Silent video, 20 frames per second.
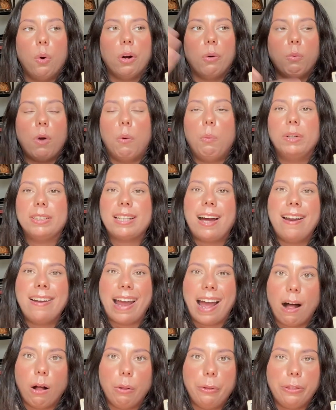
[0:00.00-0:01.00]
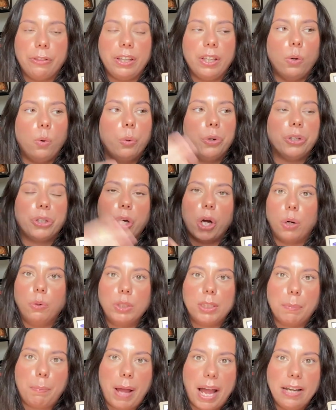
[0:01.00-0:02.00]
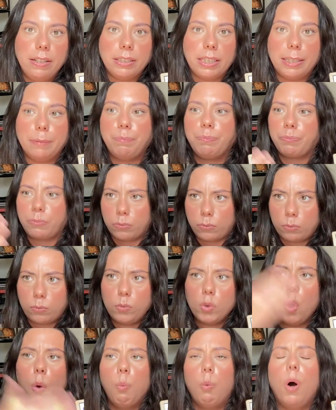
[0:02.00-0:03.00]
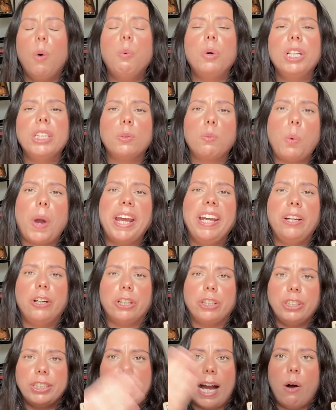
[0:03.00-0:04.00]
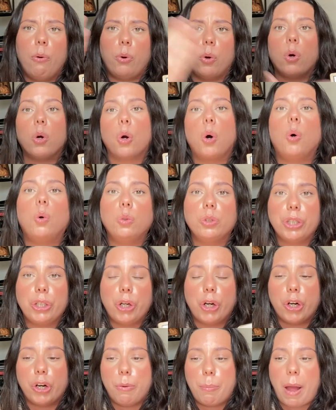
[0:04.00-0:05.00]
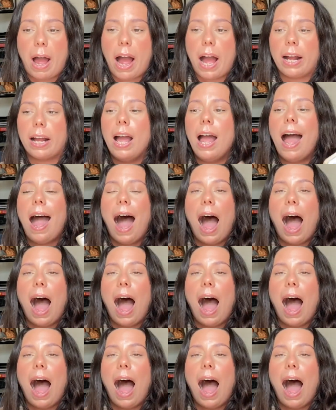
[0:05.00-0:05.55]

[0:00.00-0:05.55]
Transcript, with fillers: or what was unhealthy or codependent what was weighing her down or holding her back.